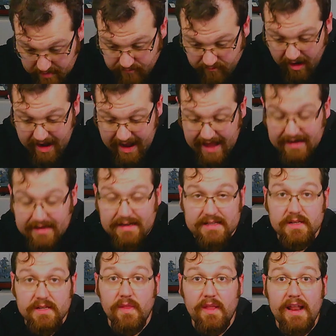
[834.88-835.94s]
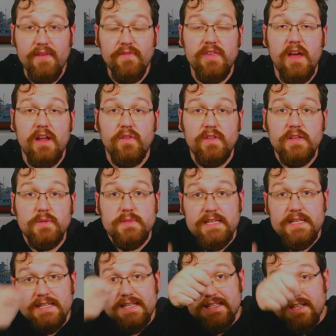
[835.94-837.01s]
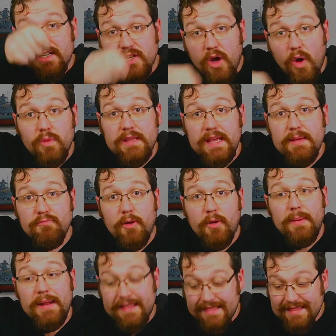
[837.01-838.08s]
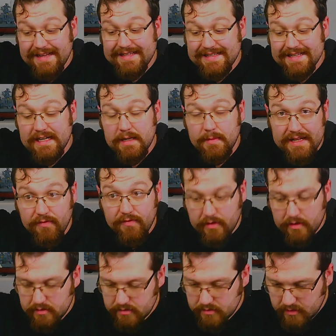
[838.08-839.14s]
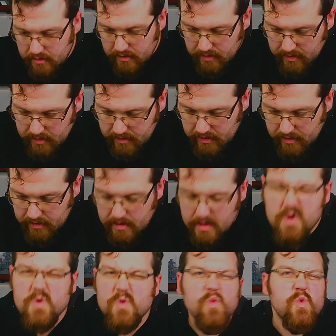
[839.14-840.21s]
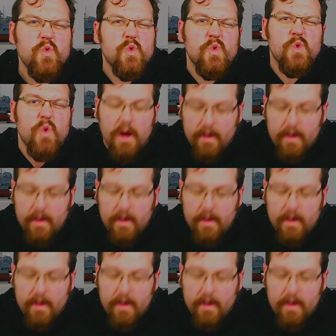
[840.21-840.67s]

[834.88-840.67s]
right-handed, so the left side on this was easy because I could hold it in properly. This is going to be difficult. Ooh.